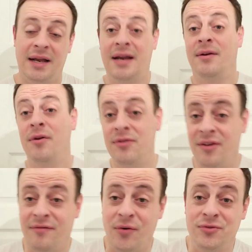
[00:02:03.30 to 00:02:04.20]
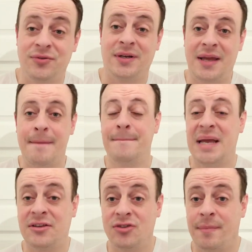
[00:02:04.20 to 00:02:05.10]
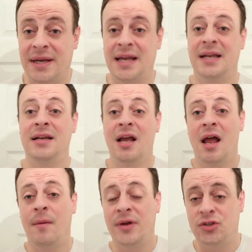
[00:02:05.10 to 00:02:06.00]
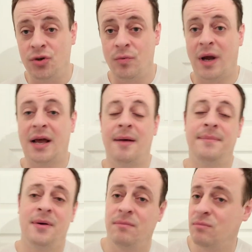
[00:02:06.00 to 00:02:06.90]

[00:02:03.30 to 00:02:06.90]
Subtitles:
And then who does it fall to again? Big Tom again. And we're 2-1 up.